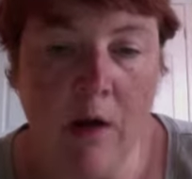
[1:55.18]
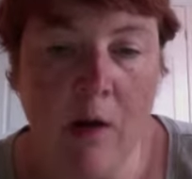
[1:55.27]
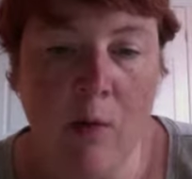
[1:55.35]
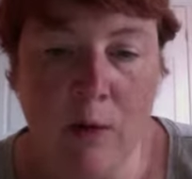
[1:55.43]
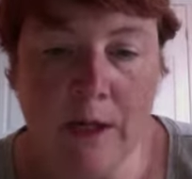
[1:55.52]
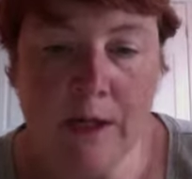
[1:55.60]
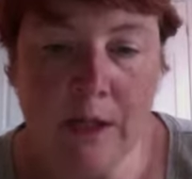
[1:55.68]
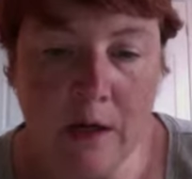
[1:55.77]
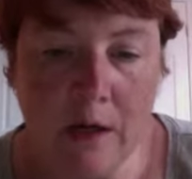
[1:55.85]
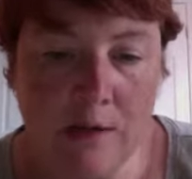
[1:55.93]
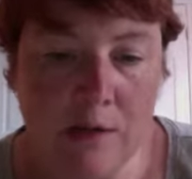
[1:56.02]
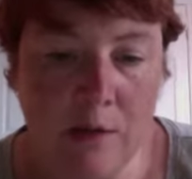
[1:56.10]
which I
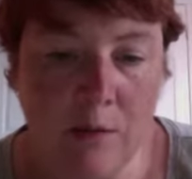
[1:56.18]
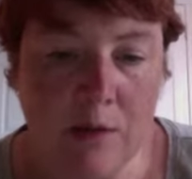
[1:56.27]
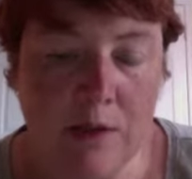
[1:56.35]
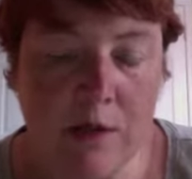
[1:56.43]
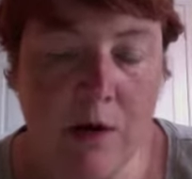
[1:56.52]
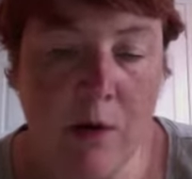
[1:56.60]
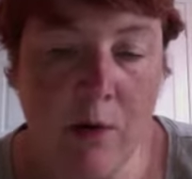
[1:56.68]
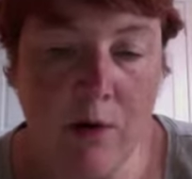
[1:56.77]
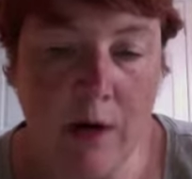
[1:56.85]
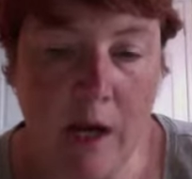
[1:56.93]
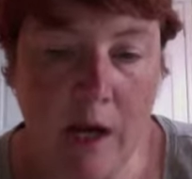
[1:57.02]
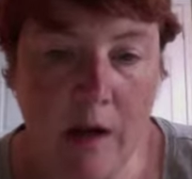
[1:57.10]
assume was
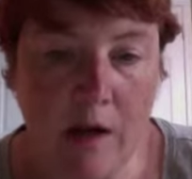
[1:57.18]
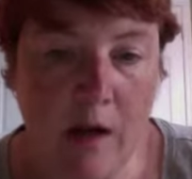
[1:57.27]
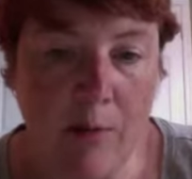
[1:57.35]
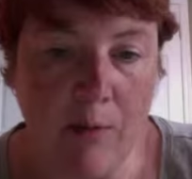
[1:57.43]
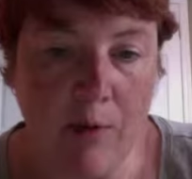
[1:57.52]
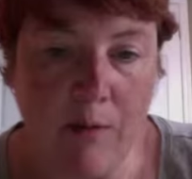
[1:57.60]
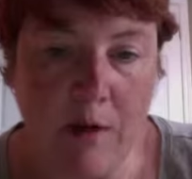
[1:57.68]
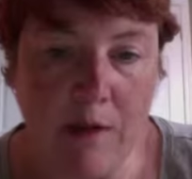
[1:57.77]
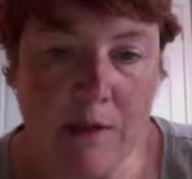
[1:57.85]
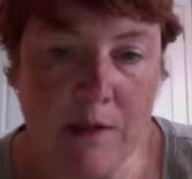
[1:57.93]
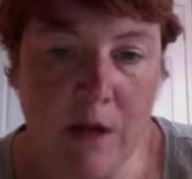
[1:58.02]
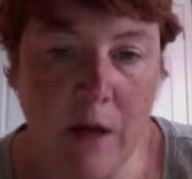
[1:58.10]
co-created at a
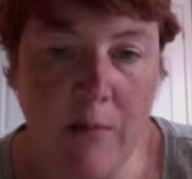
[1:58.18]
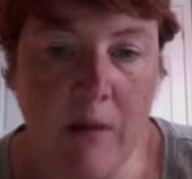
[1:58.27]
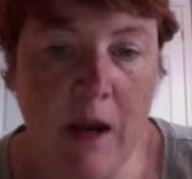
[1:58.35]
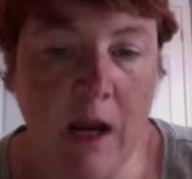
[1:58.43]
previous time